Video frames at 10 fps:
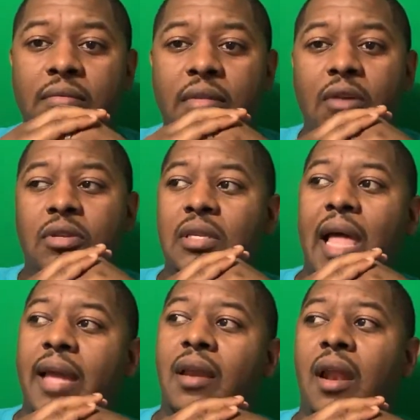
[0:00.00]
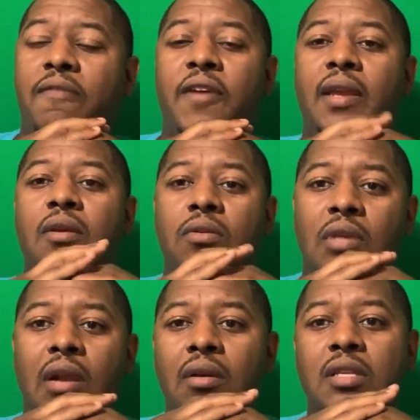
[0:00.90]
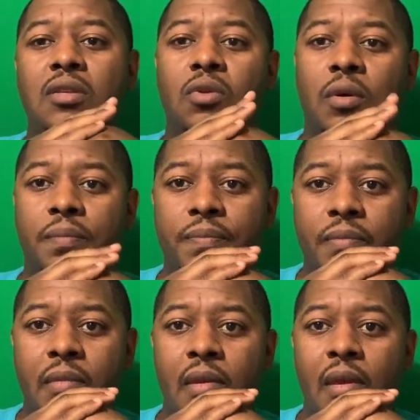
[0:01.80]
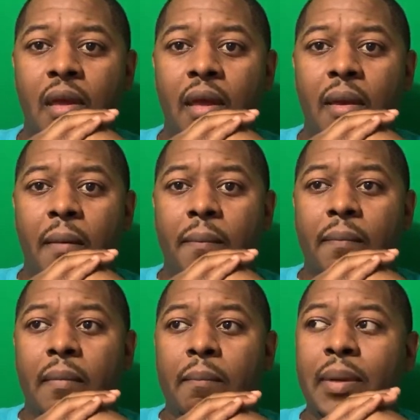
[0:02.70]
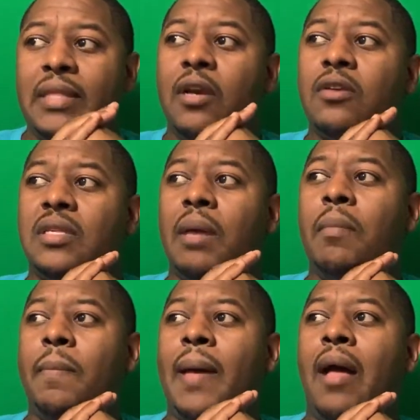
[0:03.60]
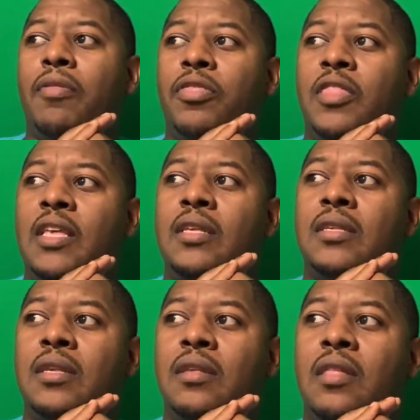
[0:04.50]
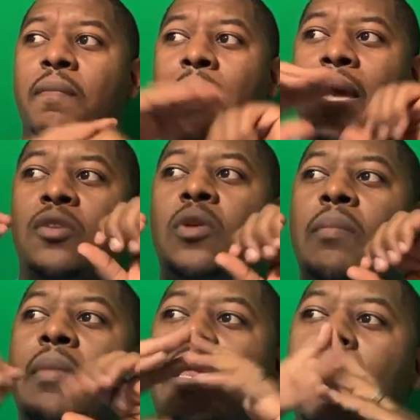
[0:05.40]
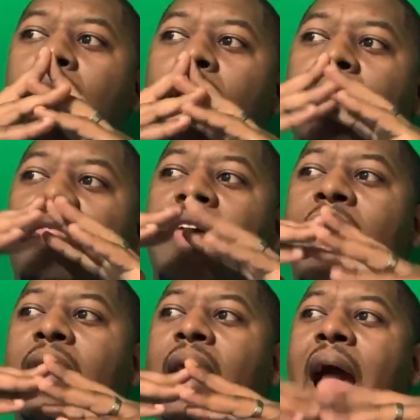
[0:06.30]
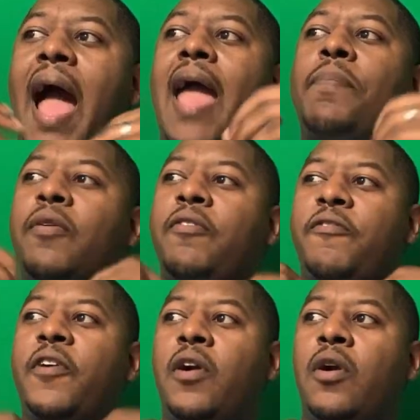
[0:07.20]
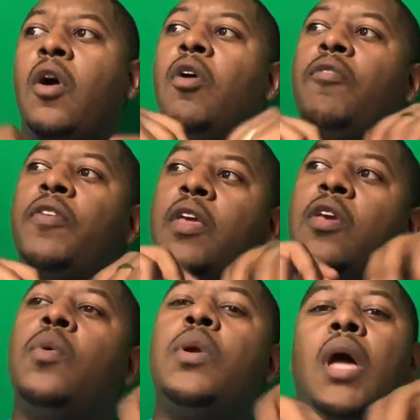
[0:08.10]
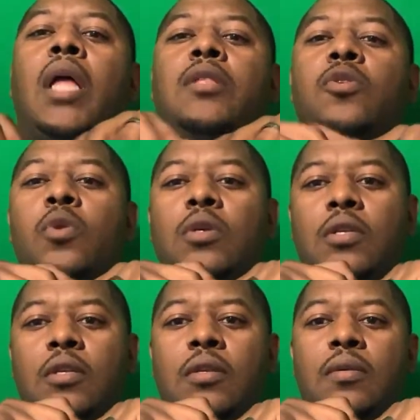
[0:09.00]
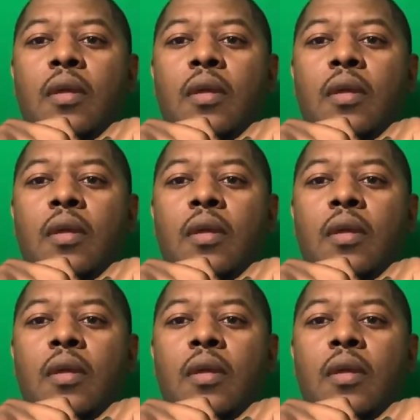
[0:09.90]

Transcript: They're just like, no, they're fake news. I don't listen to them. But there's something about the mainstream media that I prefer over QAnon sources.